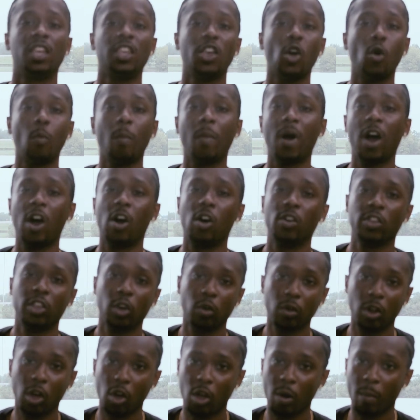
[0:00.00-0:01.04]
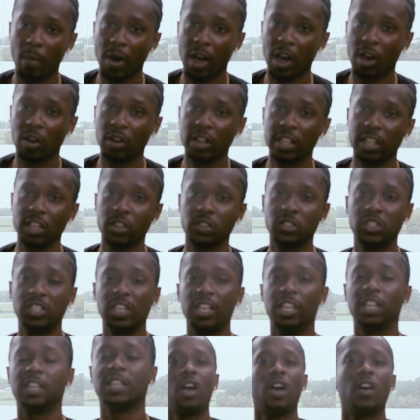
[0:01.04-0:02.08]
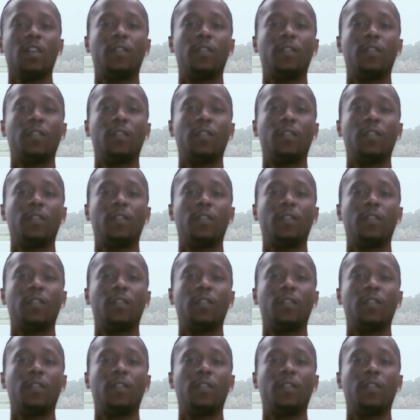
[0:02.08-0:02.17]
Your mall, your local mall in your city